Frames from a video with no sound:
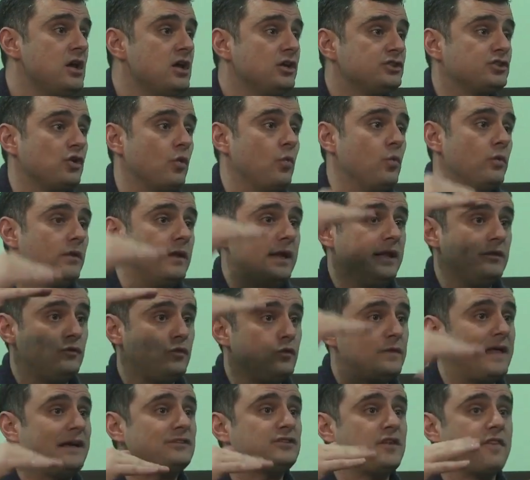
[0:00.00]
So in
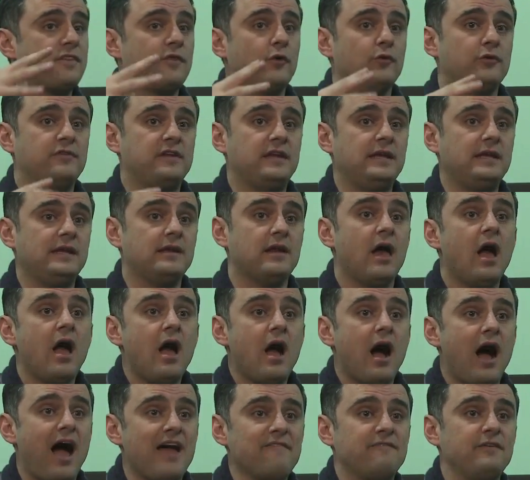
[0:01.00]
2013,
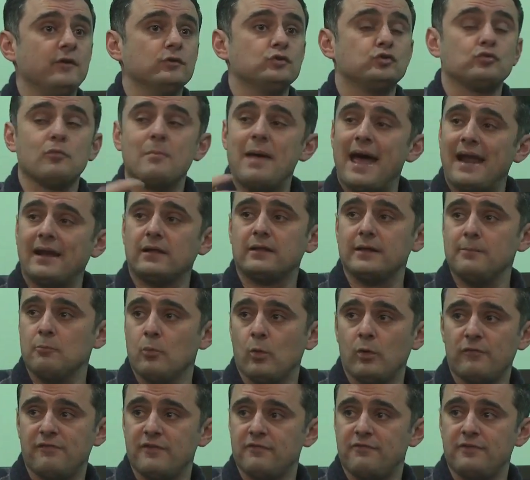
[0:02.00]
I feel dramatically
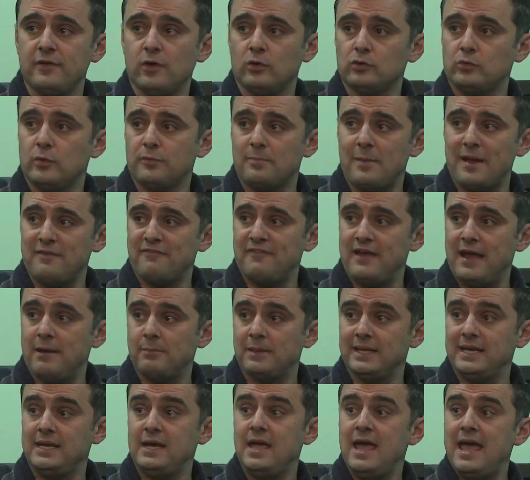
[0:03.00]
more fulfilled with my
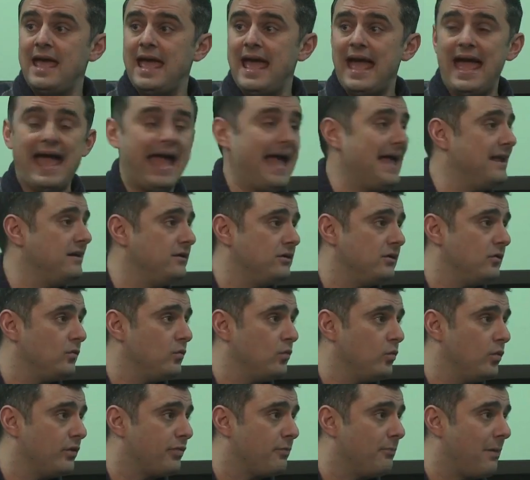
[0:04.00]
family and
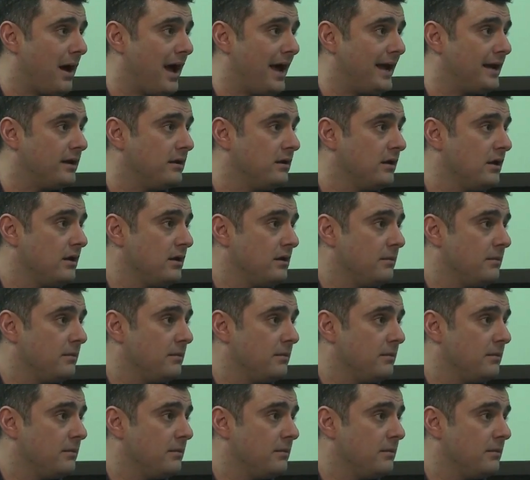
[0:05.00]
with my